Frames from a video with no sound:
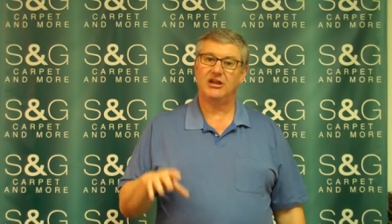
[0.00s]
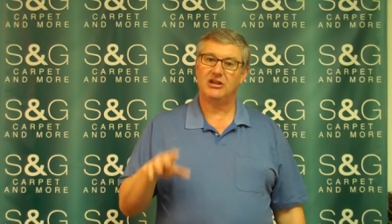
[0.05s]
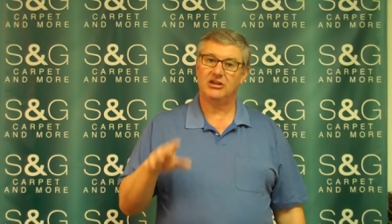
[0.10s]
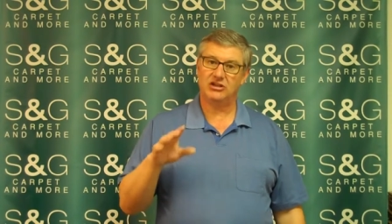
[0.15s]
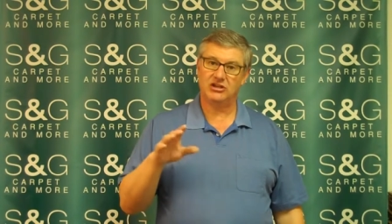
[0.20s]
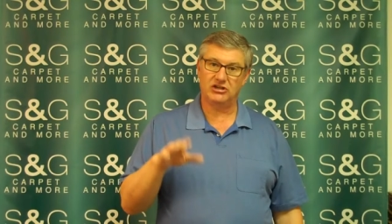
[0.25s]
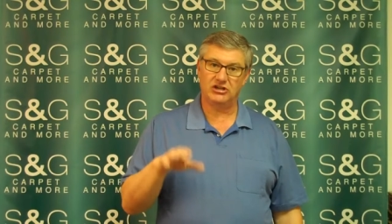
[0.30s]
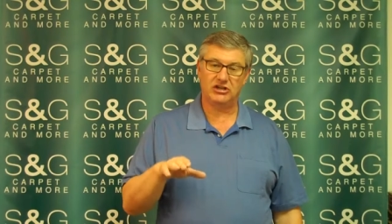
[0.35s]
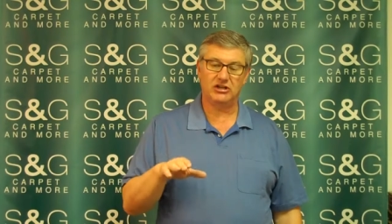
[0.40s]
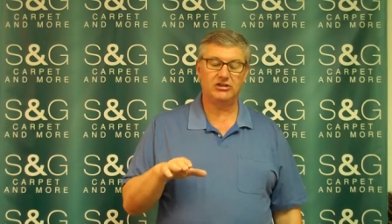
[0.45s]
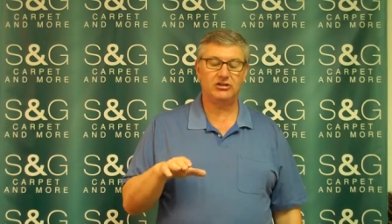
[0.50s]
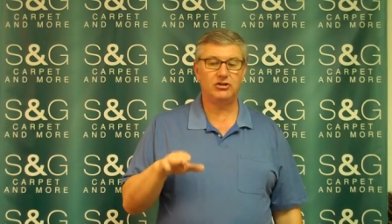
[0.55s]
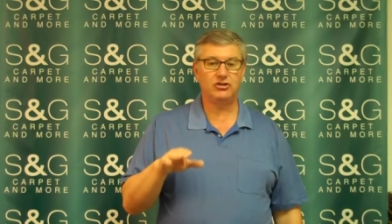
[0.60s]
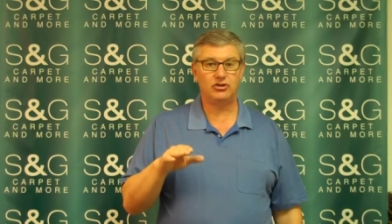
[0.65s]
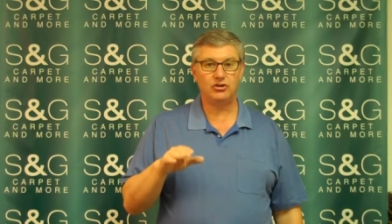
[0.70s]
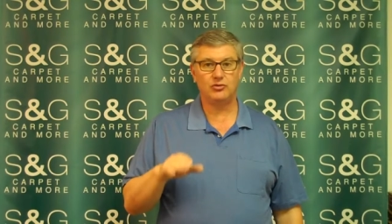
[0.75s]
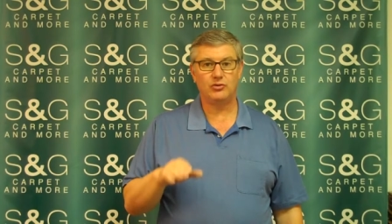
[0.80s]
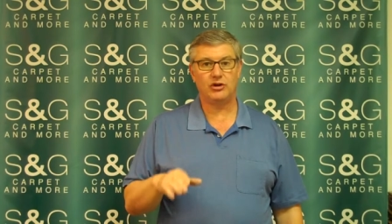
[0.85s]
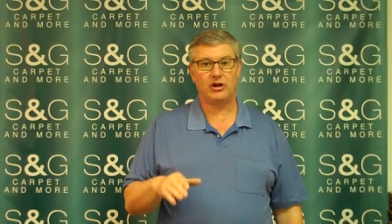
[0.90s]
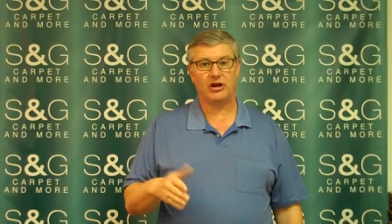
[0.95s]
you need to
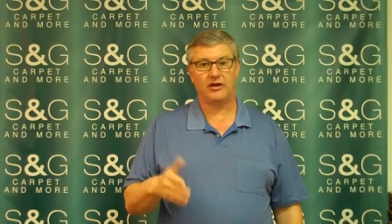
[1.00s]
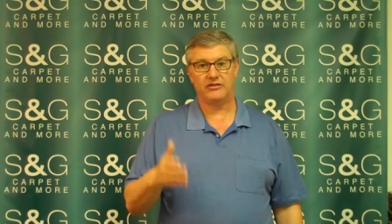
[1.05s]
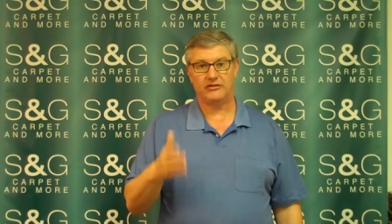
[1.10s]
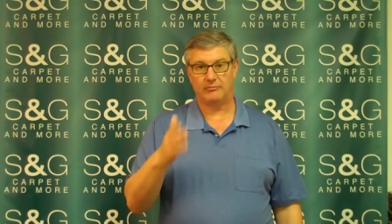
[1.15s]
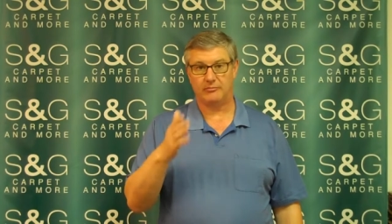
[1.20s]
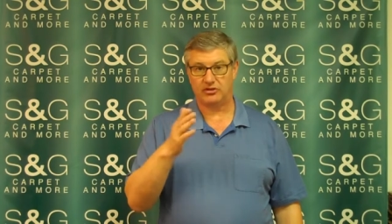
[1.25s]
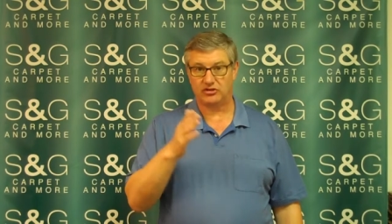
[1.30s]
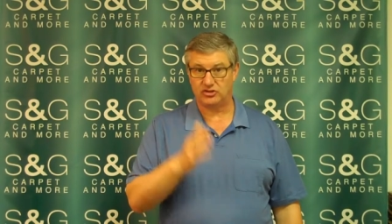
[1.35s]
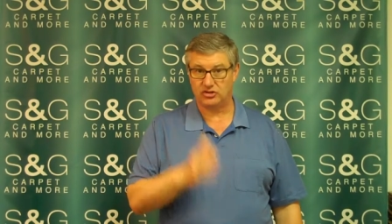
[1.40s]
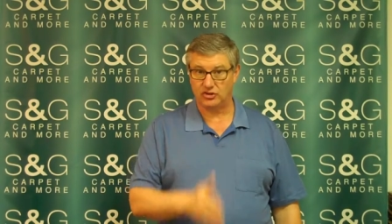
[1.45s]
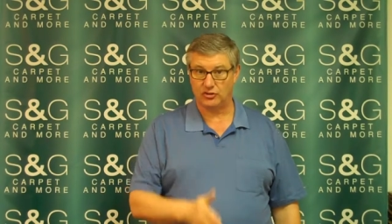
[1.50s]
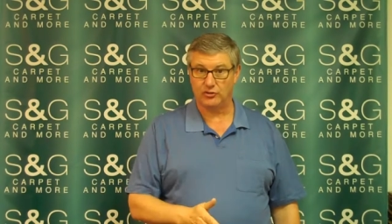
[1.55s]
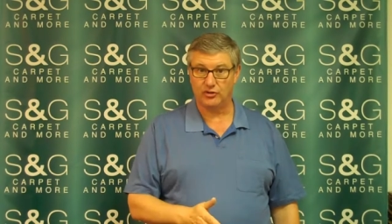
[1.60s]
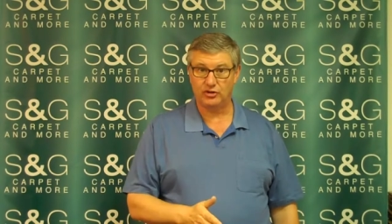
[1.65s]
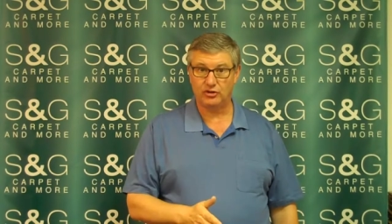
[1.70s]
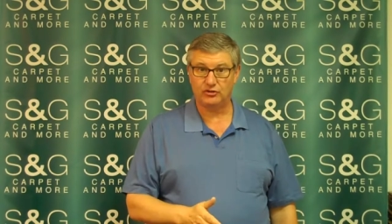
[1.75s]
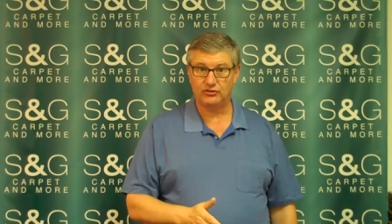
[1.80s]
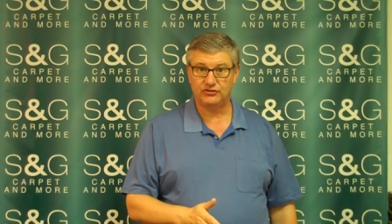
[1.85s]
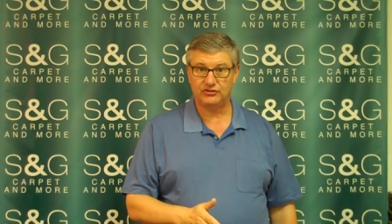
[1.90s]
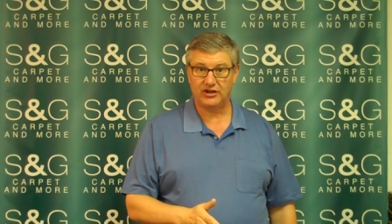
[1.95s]
do it on the
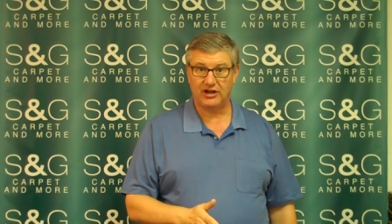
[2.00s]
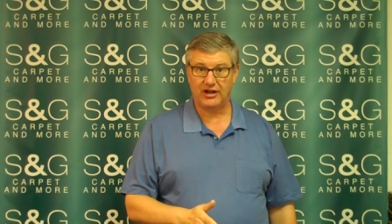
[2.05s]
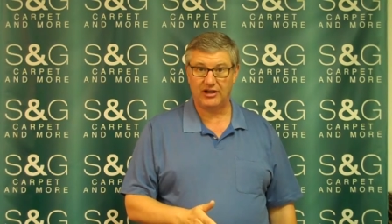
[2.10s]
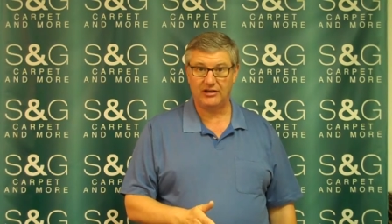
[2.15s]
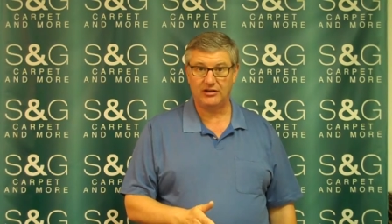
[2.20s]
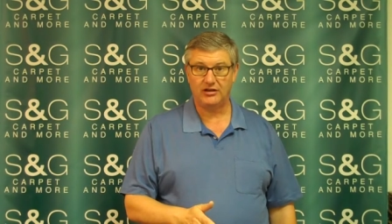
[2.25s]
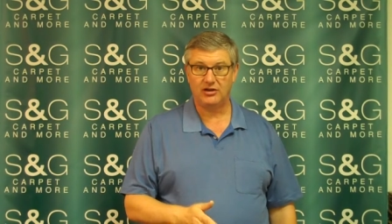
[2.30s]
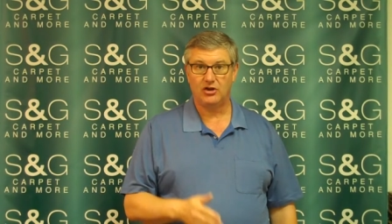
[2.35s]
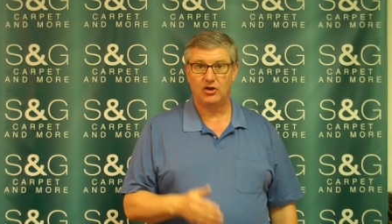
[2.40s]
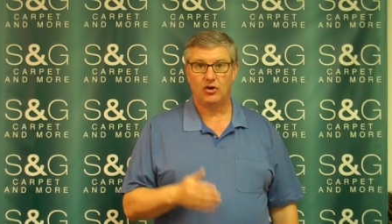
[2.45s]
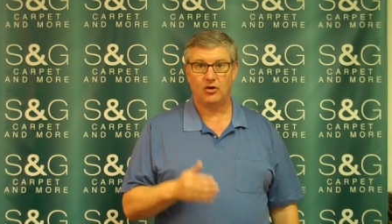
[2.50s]
material side,